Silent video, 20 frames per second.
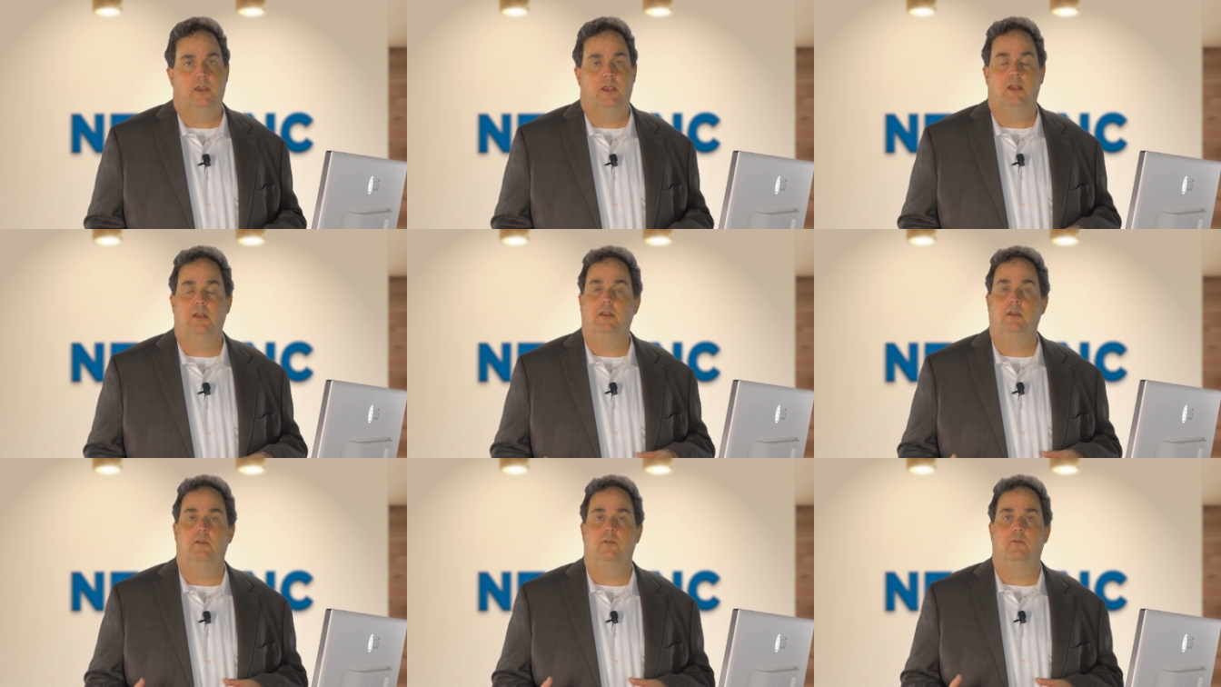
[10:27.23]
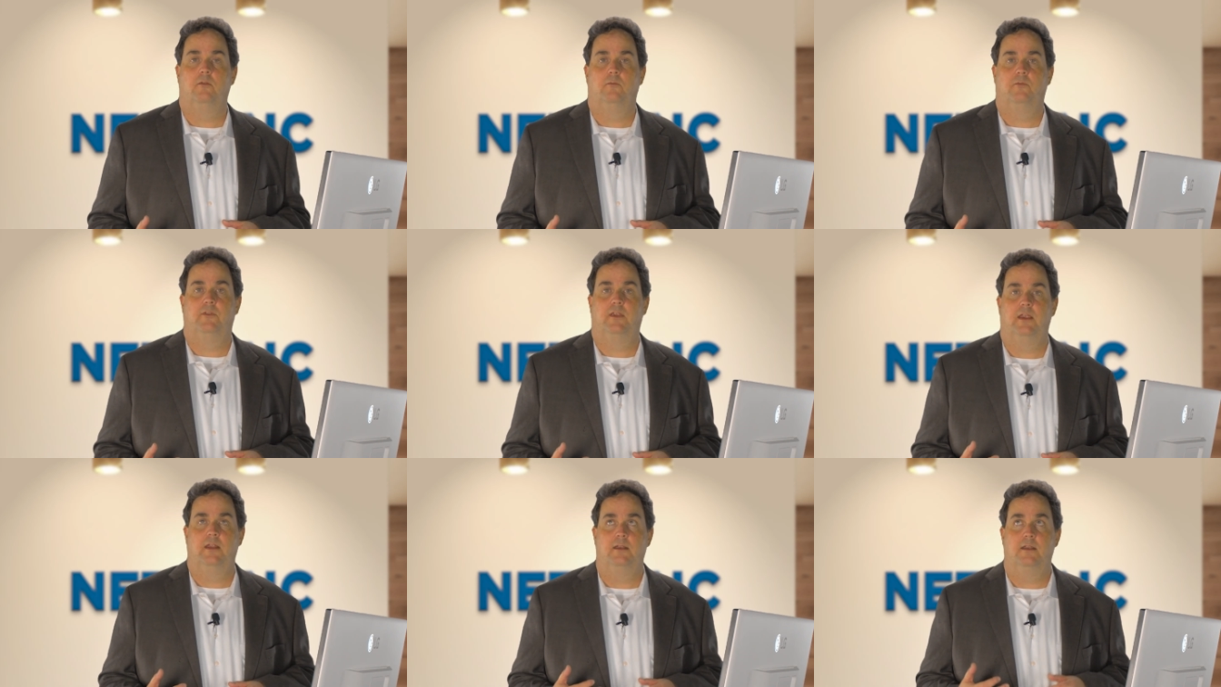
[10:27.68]
and in
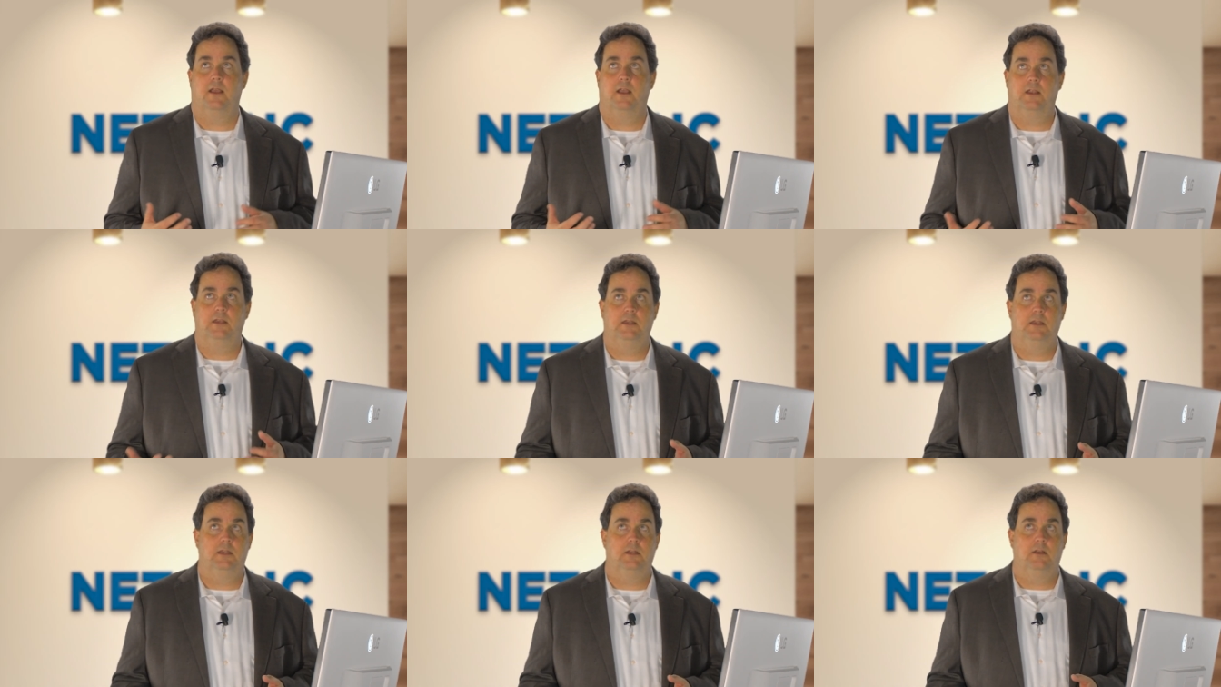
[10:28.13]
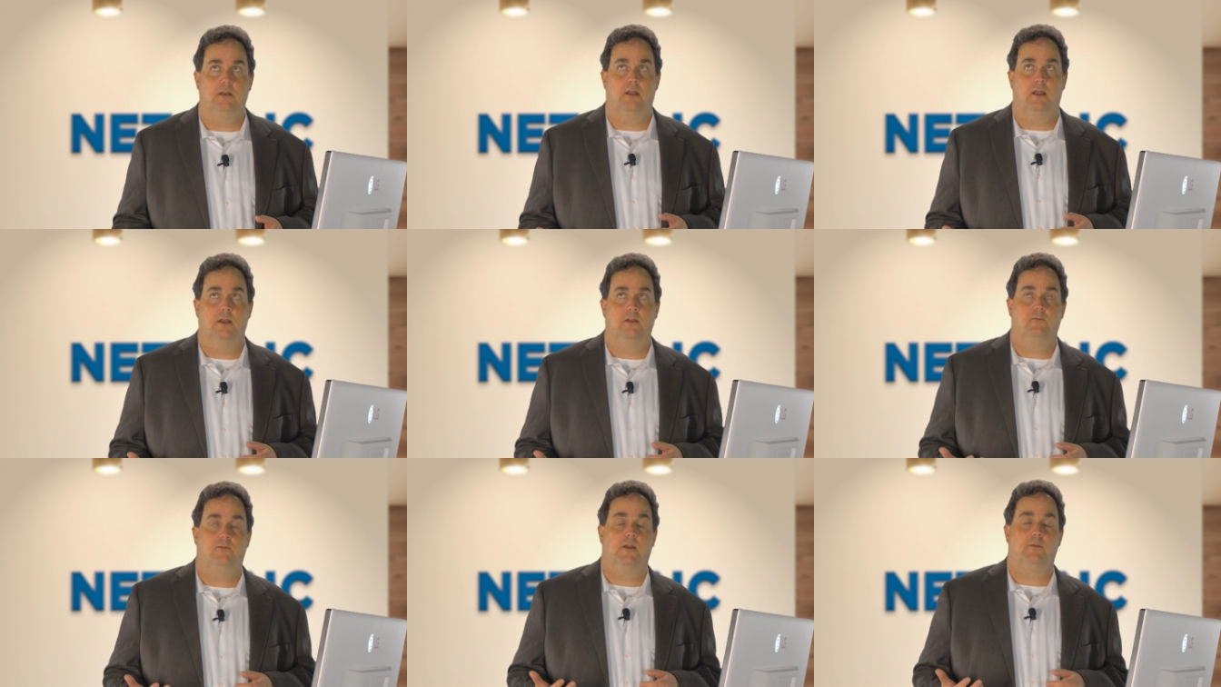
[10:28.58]
say 90 to
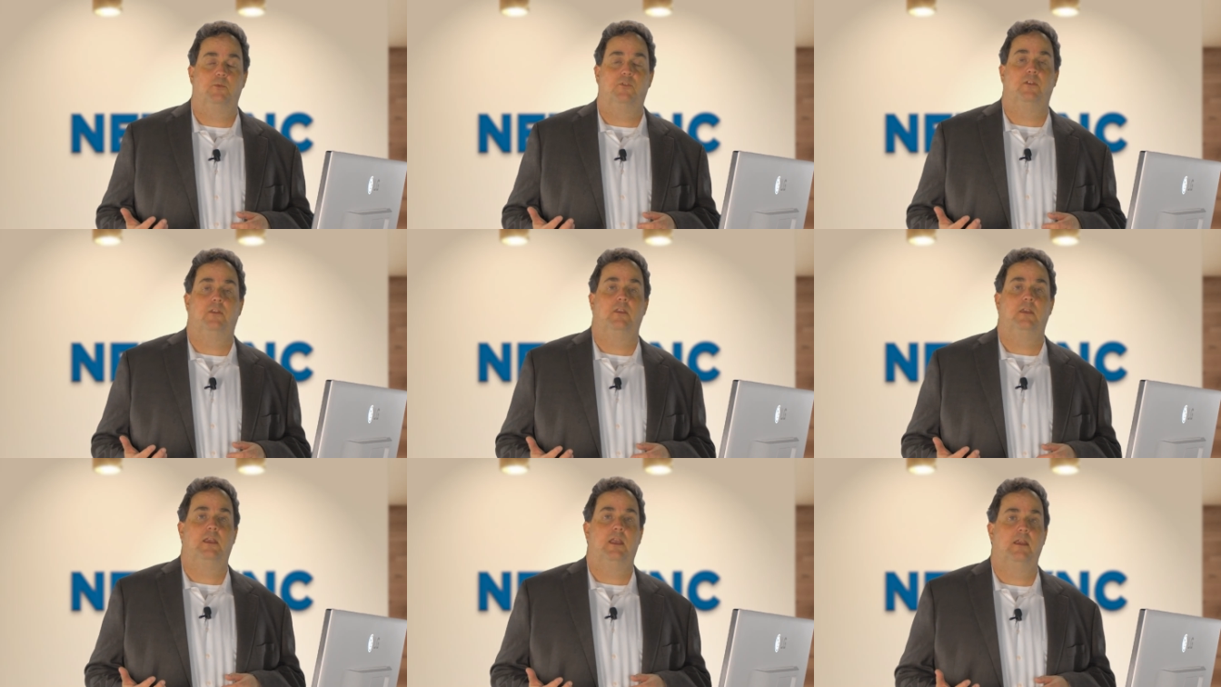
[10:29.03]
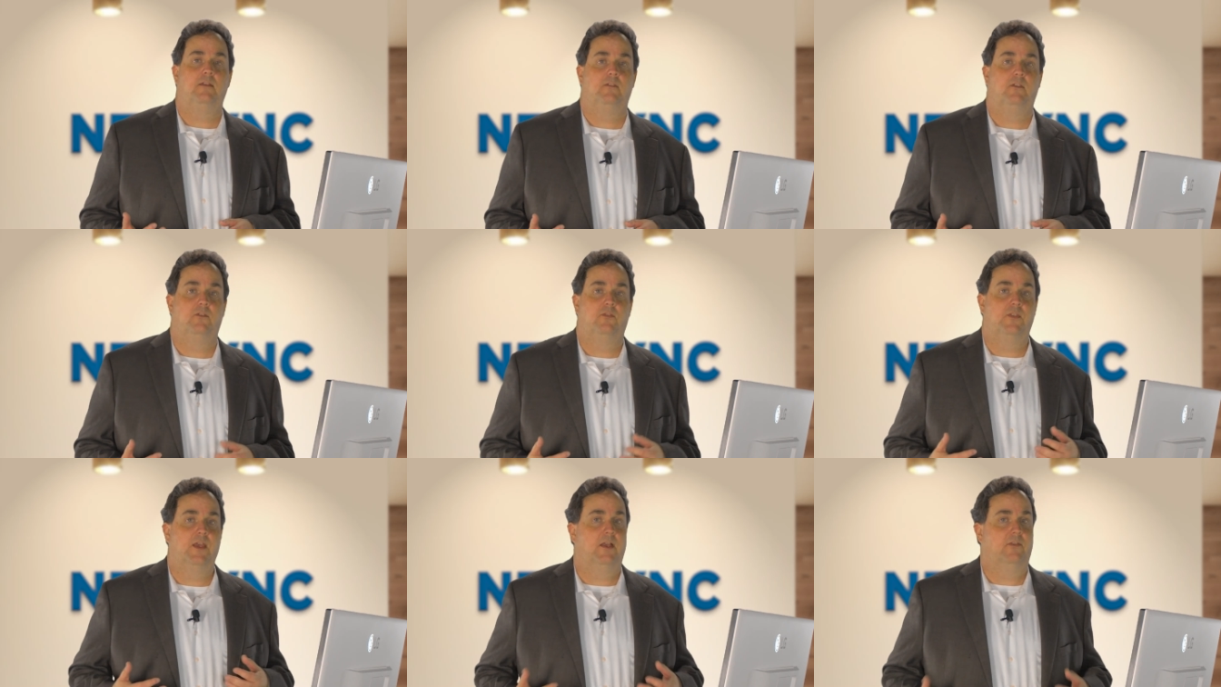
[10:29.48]
95% of the
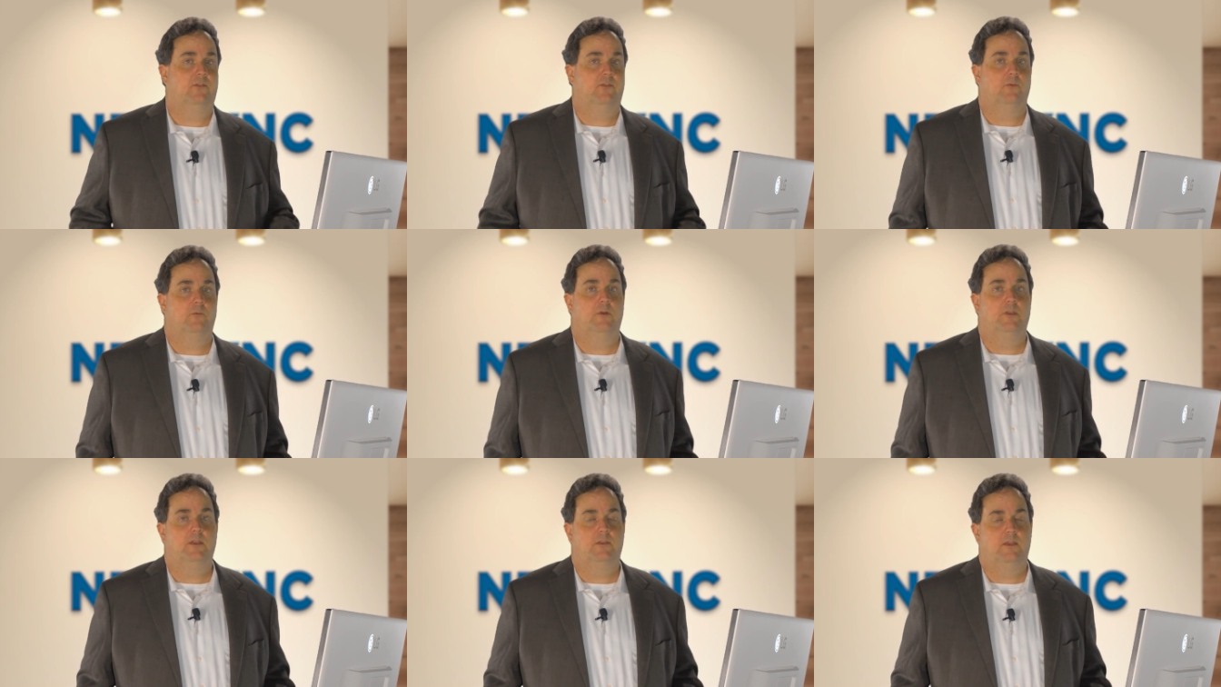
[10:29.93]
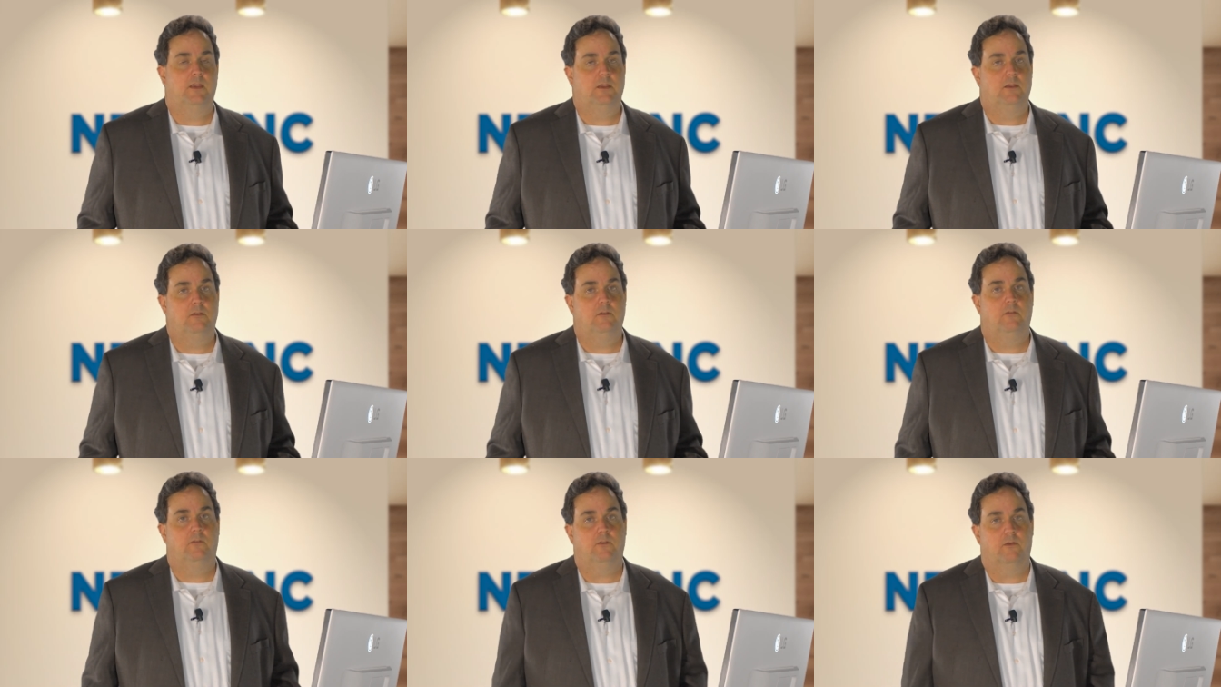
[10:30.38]
cases, that's the one that they
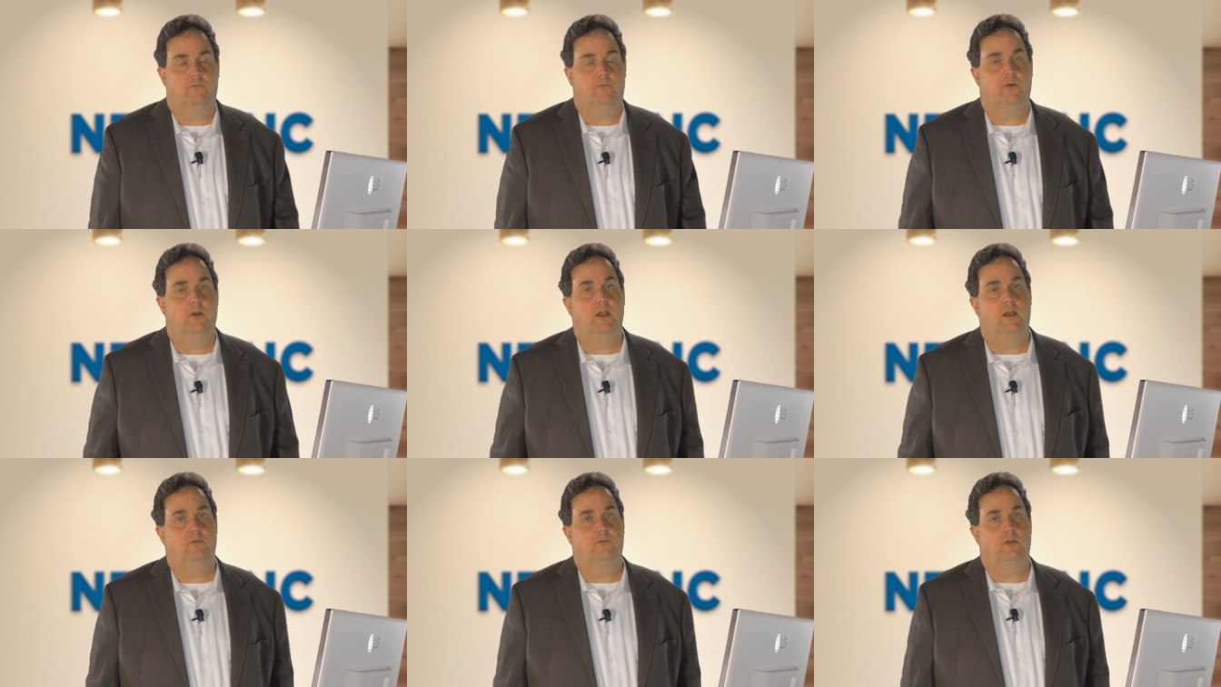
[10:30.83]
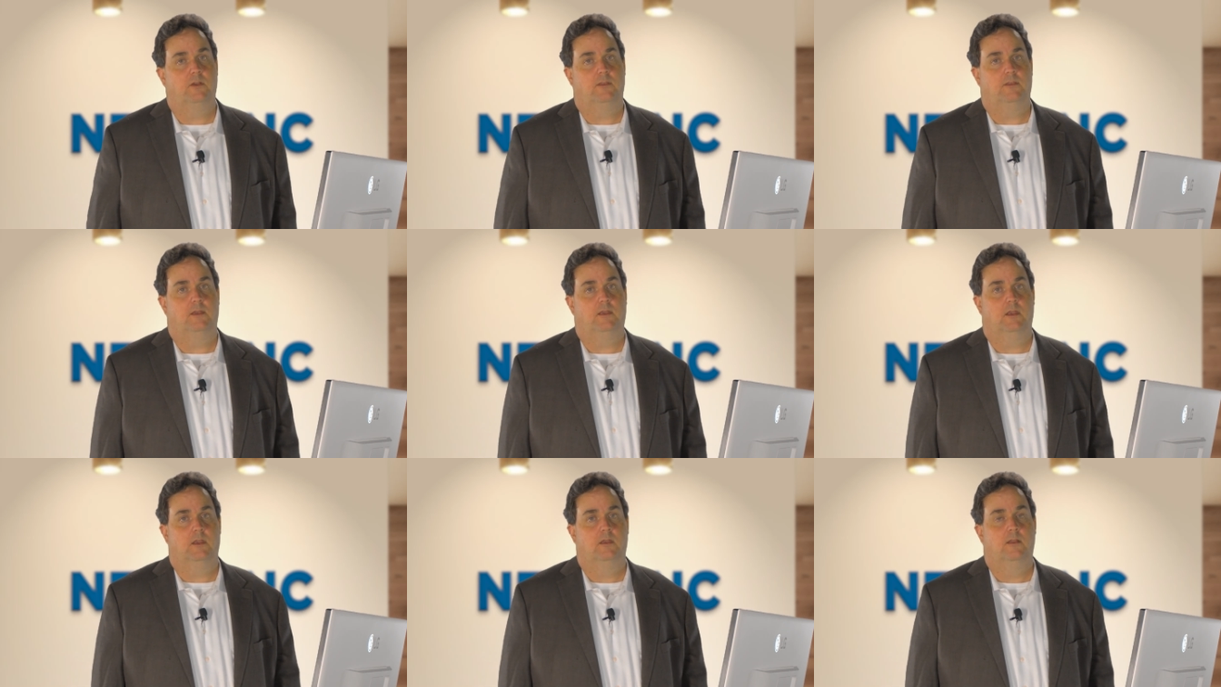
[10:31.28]
use for
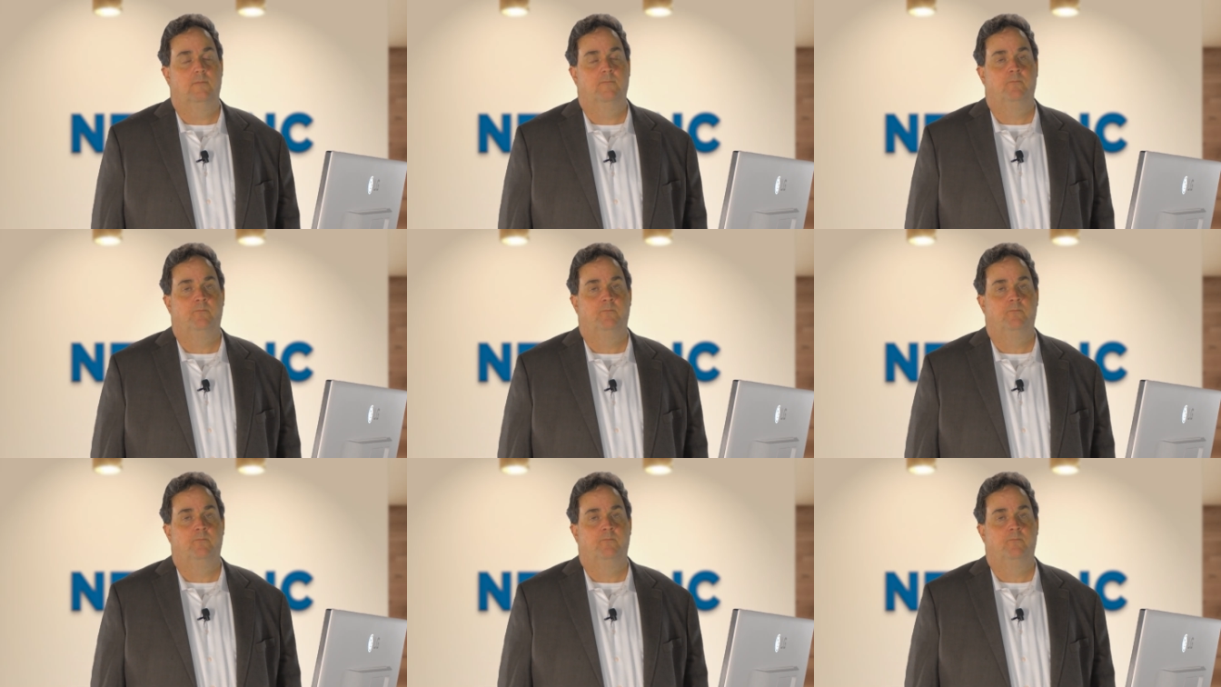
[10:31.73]
everything.